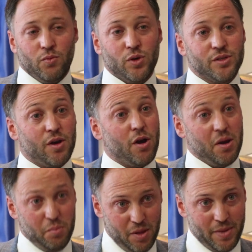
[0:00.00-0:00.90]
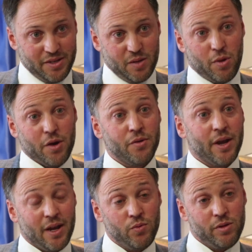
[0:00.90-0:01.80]
was our implementing partner,
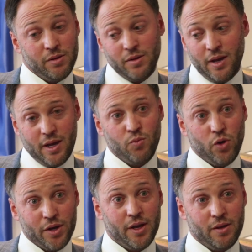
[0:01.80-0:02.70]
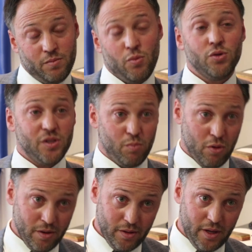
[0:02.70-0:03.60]
and working most
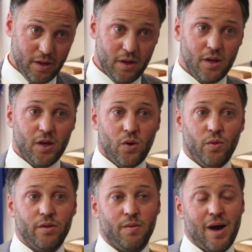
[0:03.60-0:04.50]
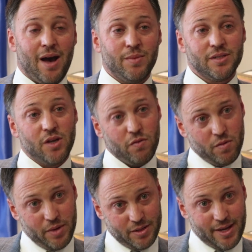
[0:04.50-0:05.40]
importantly with the Bahamas
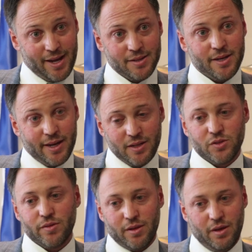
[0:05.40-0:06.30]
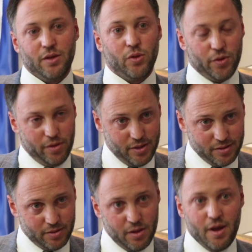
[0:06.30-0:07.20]
government hand in hand, so that they learn
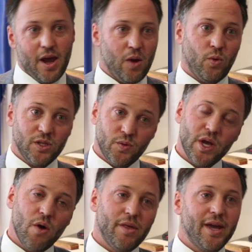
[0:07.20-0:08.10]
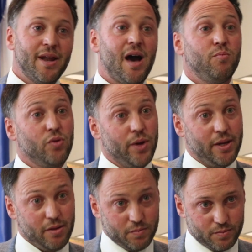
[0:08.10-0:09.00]
this, and once we go, they can
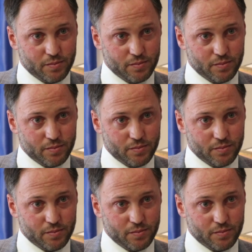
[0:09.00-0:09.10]
operate